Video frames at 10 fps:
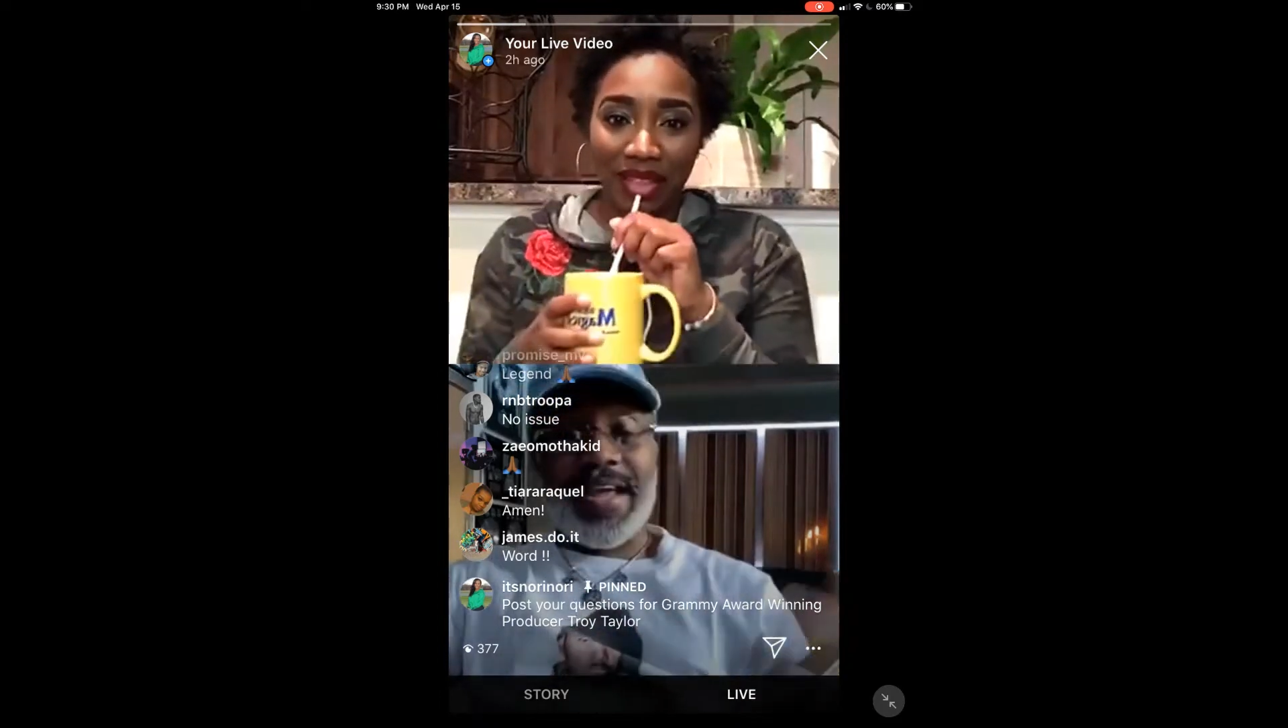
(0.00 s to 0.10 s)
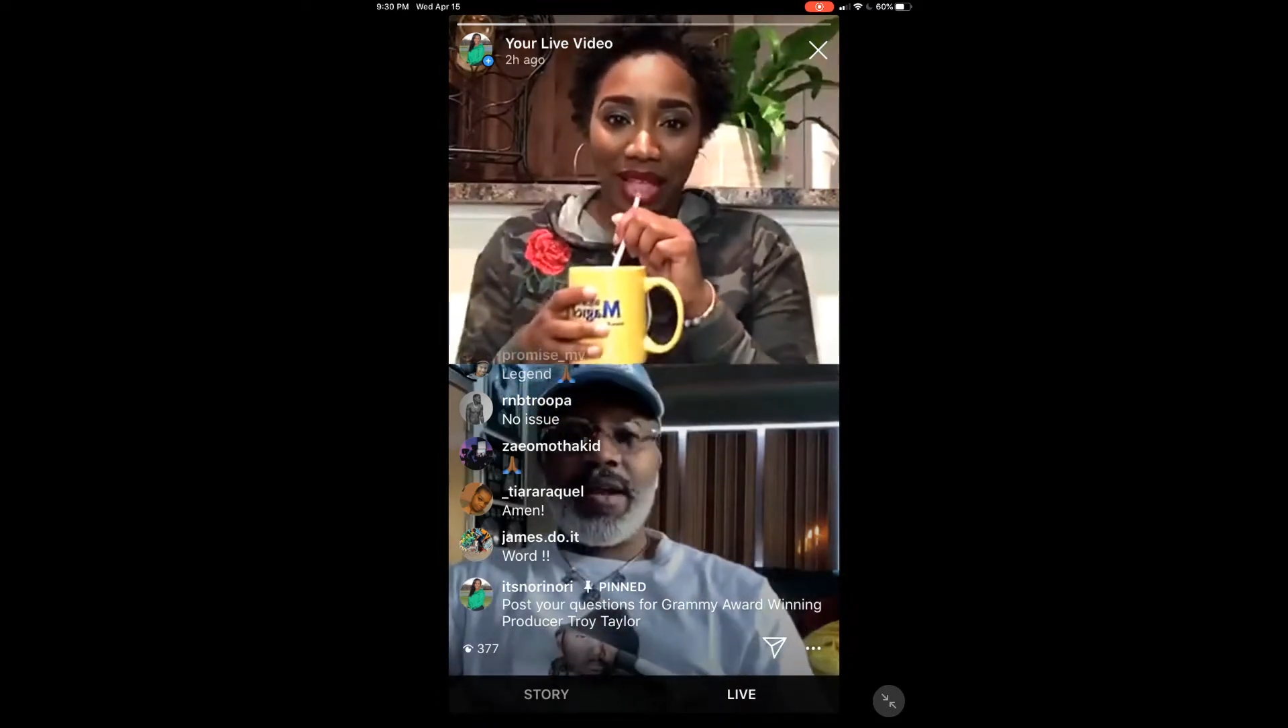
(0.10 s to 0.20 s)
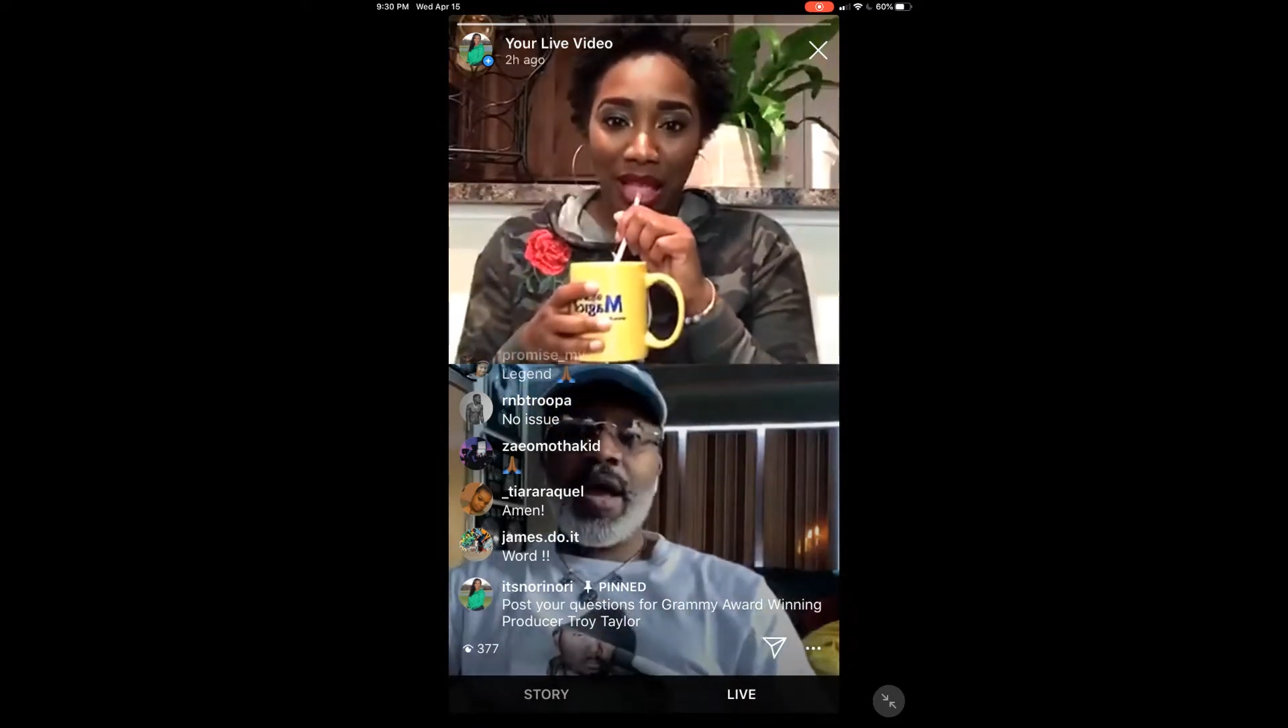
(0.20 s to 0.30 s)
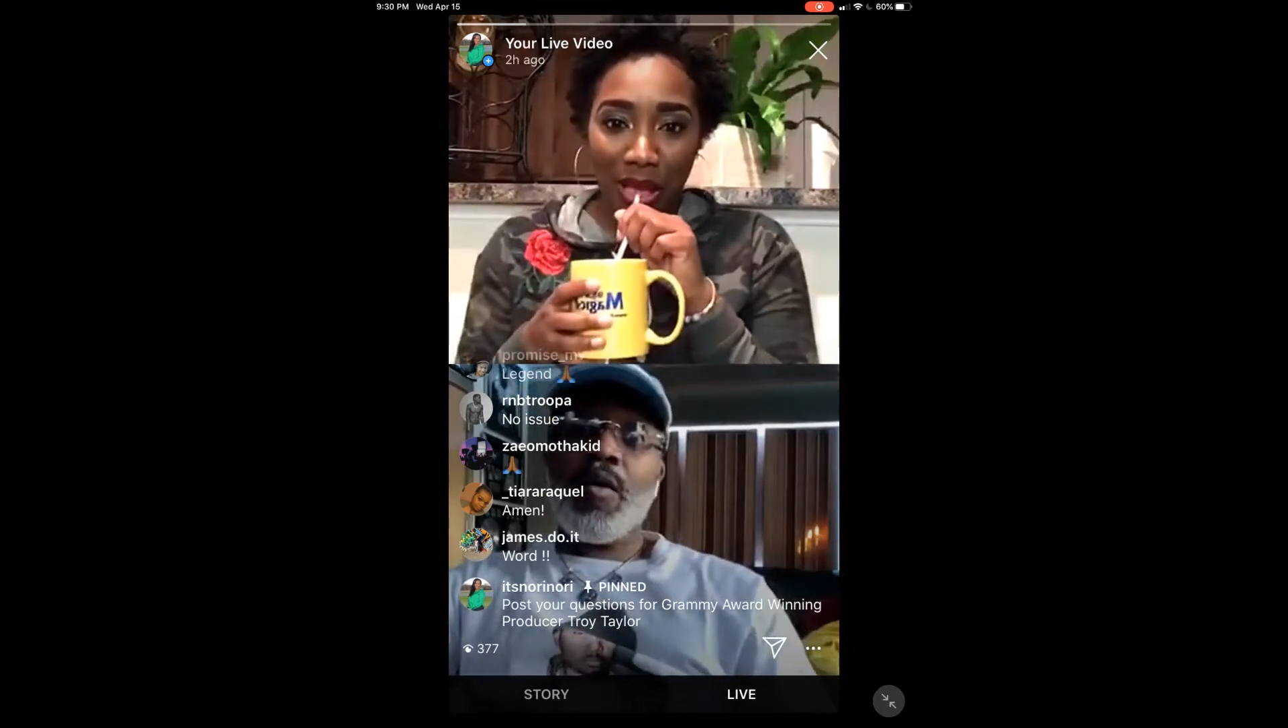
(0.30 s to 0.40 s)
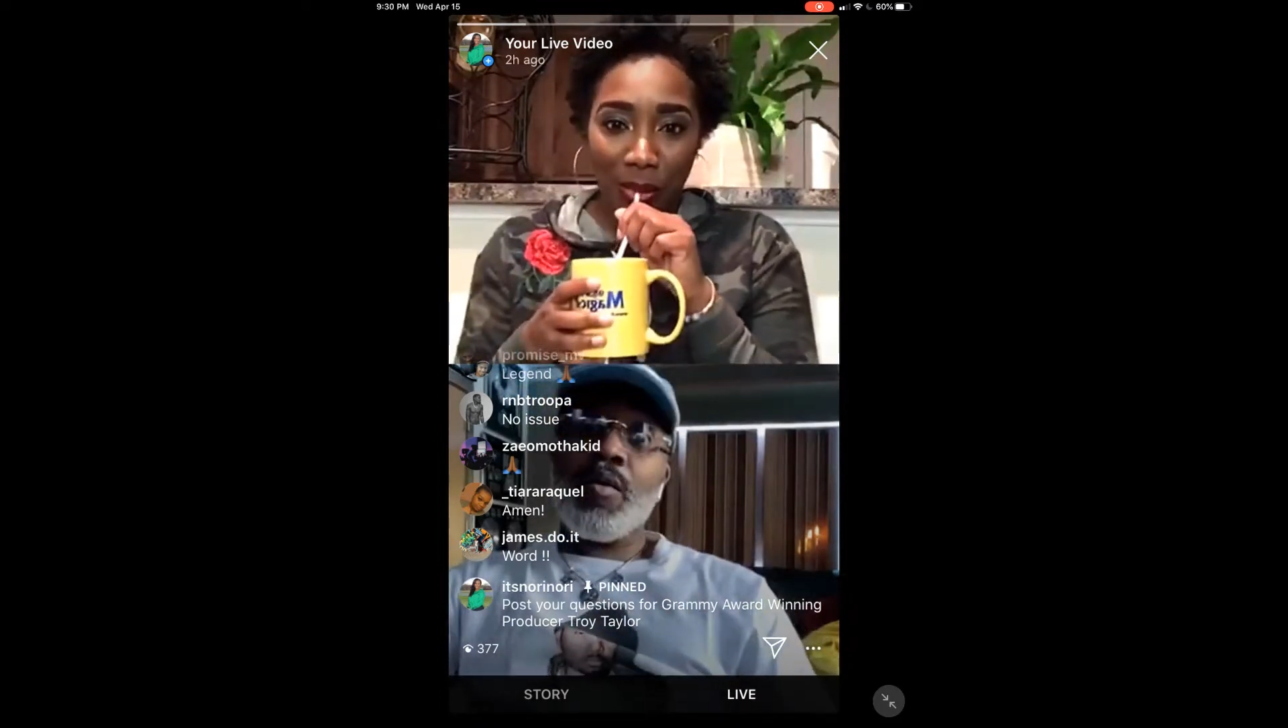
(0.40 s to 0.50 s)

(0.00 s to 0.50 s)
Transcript: Like,